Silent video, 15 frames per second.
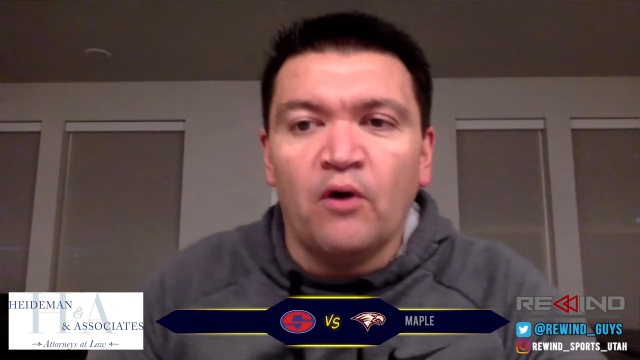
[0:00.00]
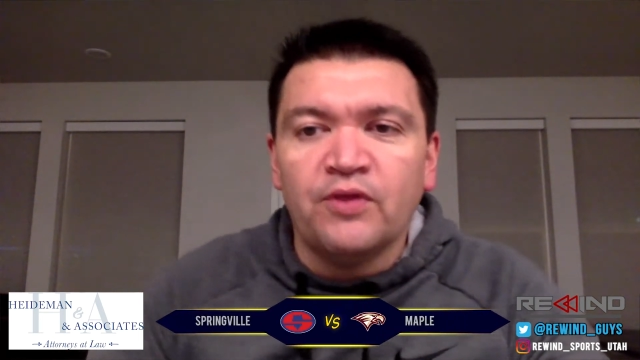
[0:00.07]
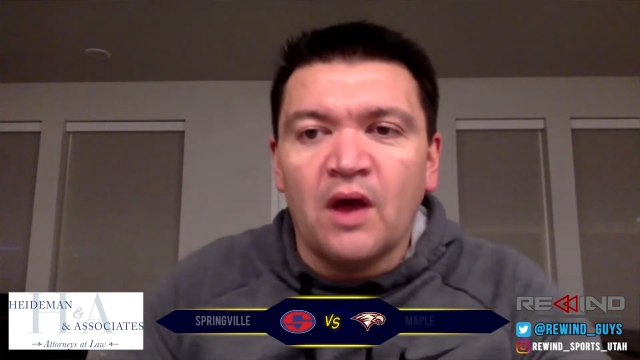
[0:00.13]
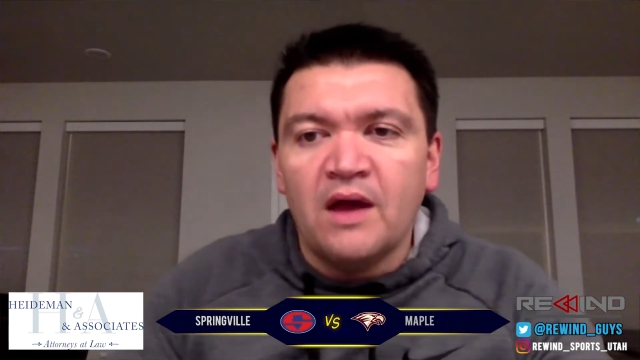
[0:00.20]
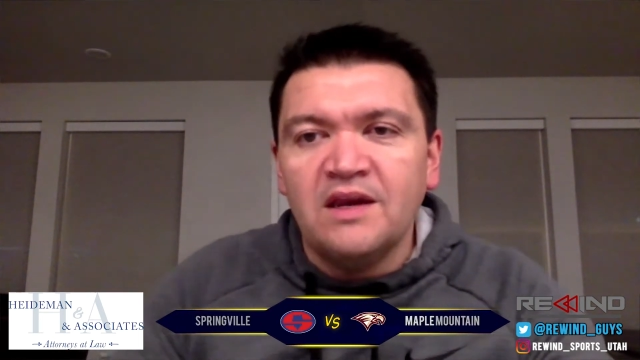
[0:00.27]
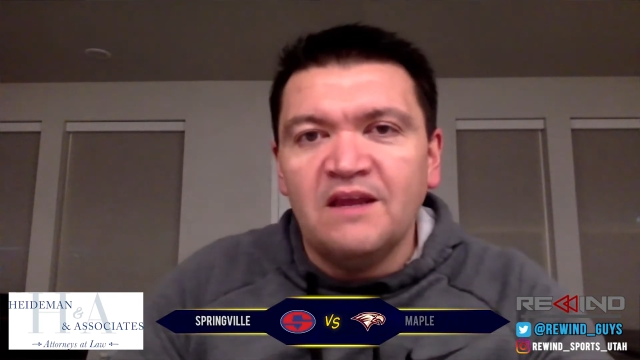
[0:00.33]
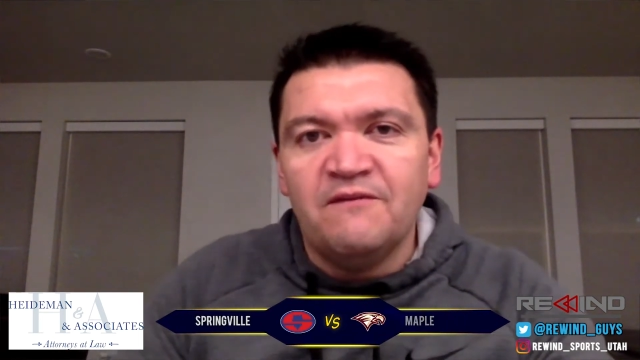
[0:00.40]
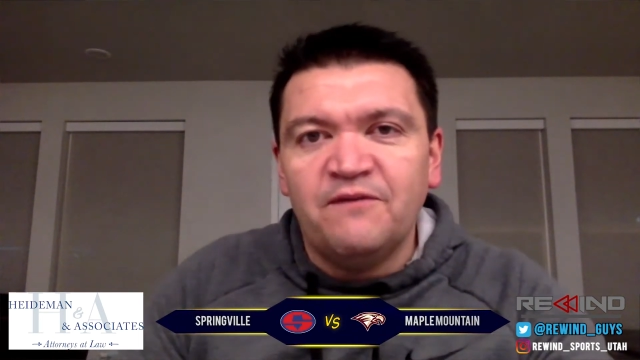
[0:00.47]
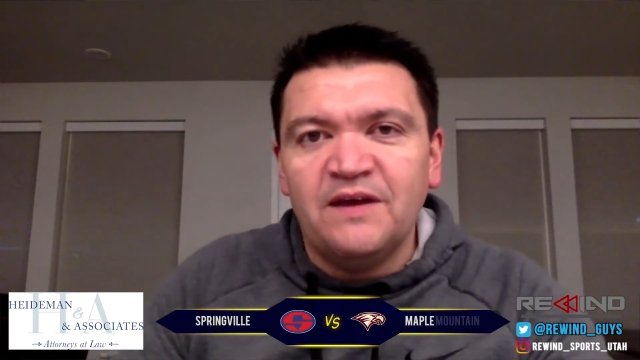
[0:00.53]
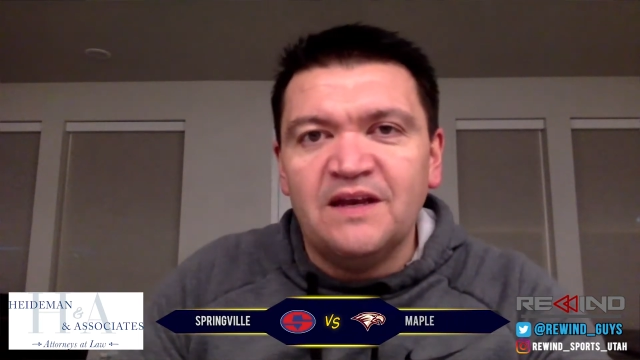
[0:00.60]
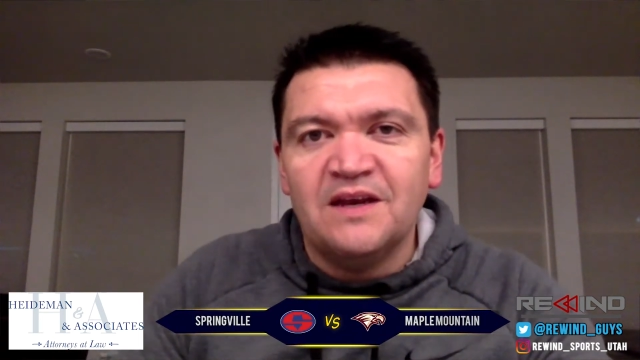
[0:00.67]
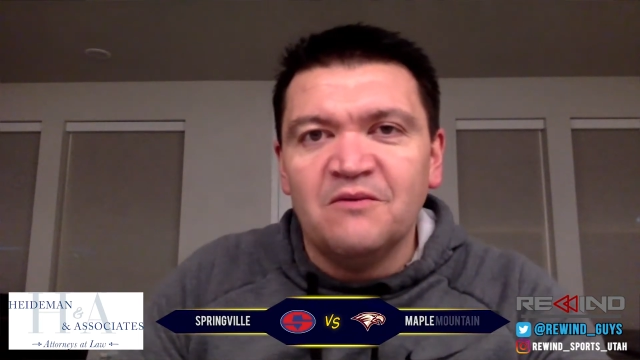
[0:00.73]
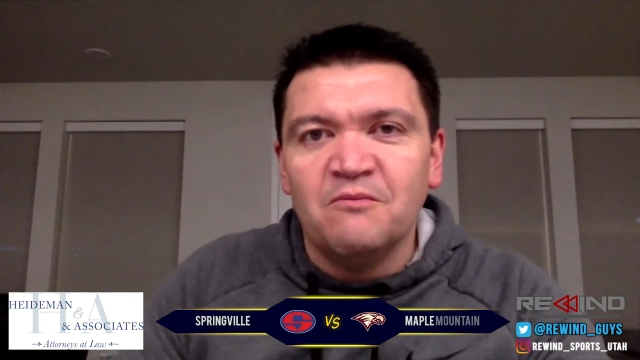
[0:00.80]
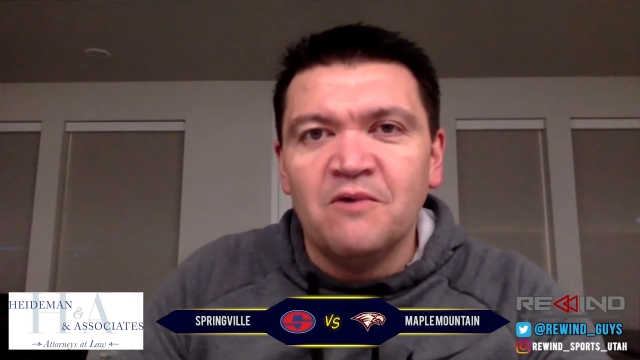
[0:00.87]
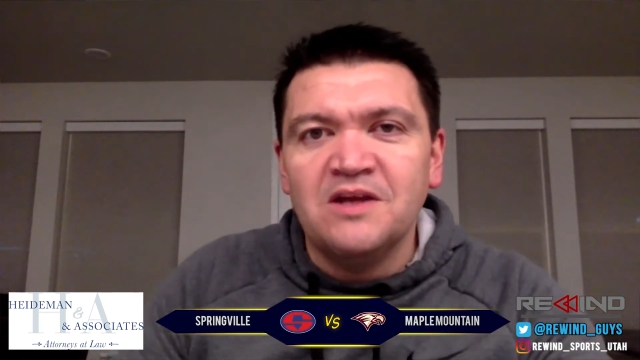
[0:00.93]
both
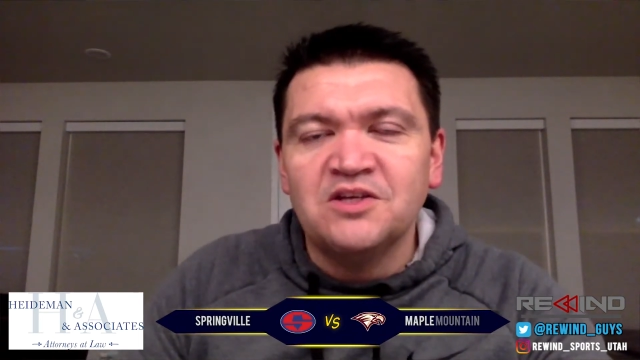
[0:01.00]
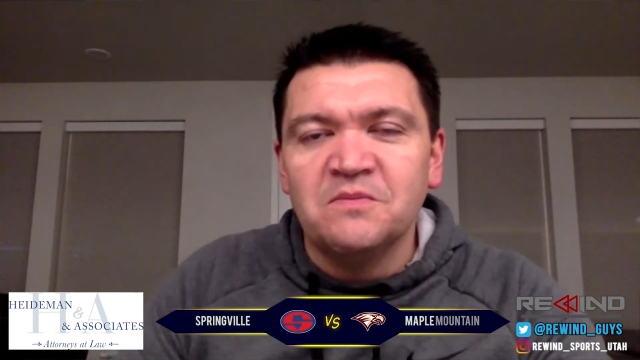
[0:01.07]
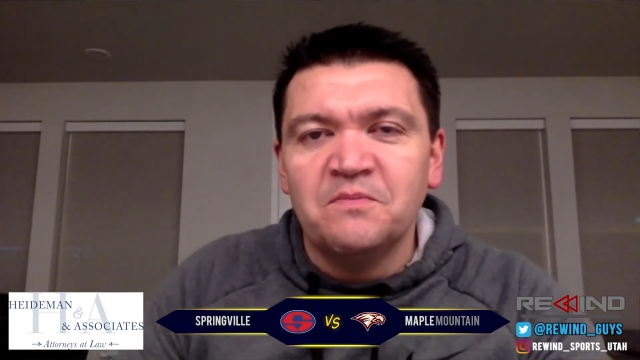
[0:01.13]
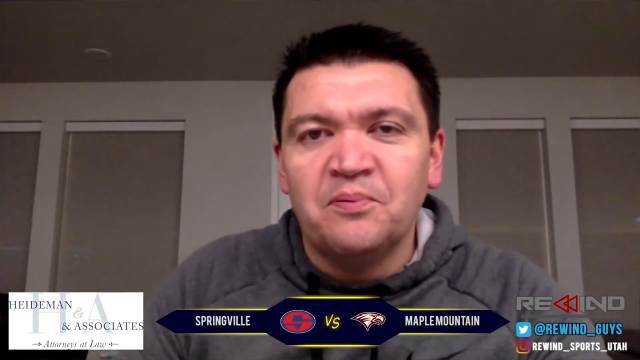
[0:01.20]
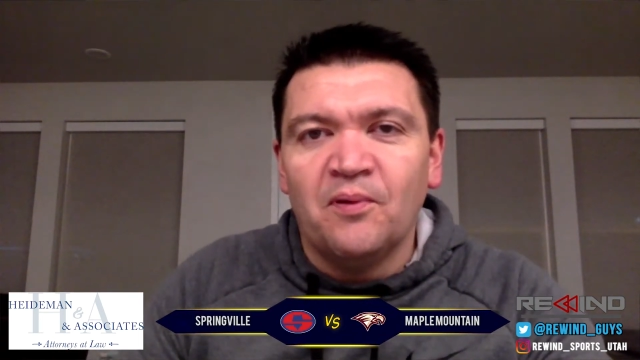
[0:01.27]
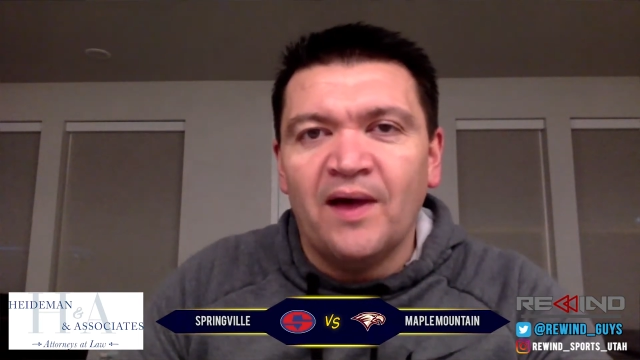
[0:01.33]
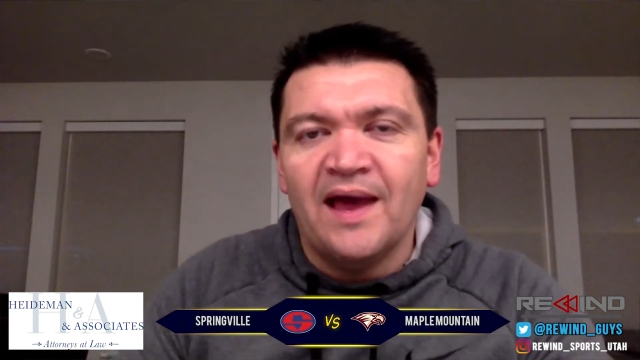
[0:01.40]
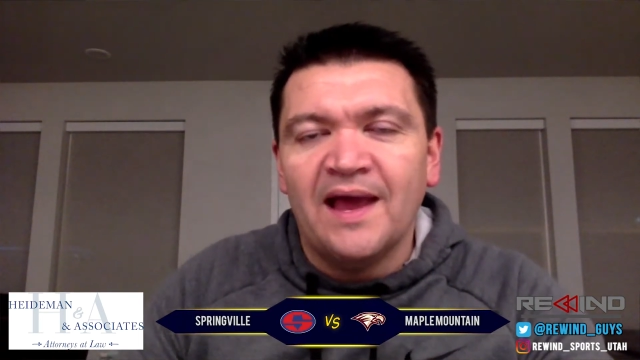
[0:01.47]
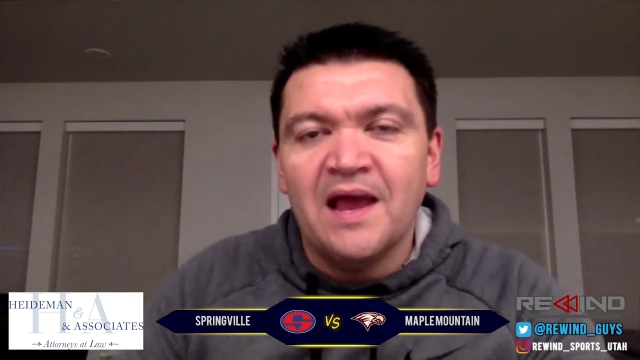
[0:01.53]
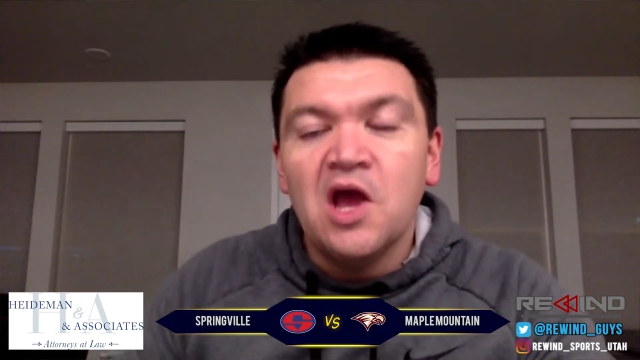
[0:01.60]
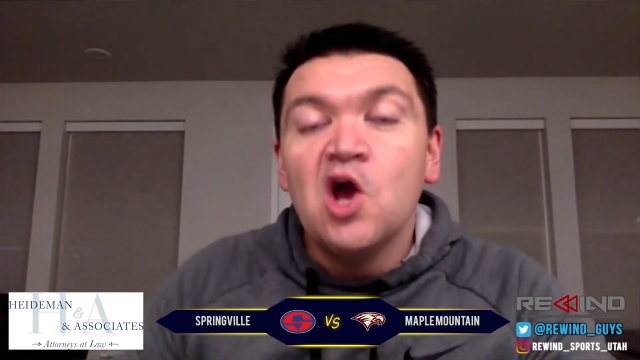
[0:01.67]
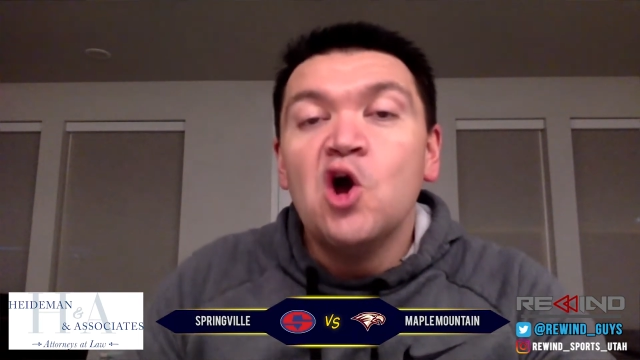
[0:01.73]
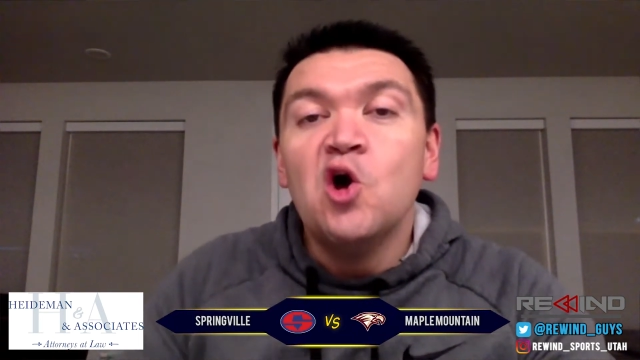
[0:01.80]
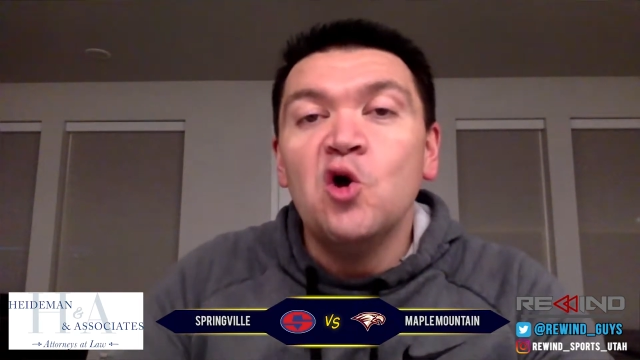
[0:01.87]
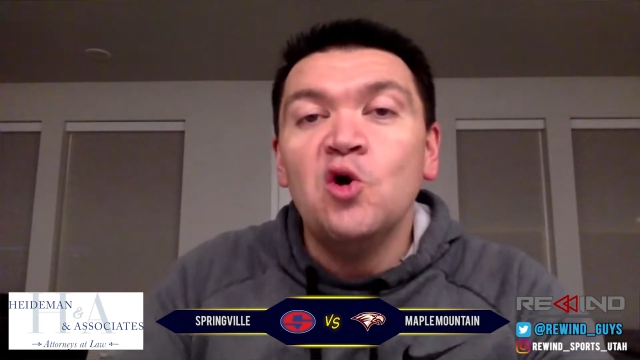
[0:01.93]
undefeated in region play.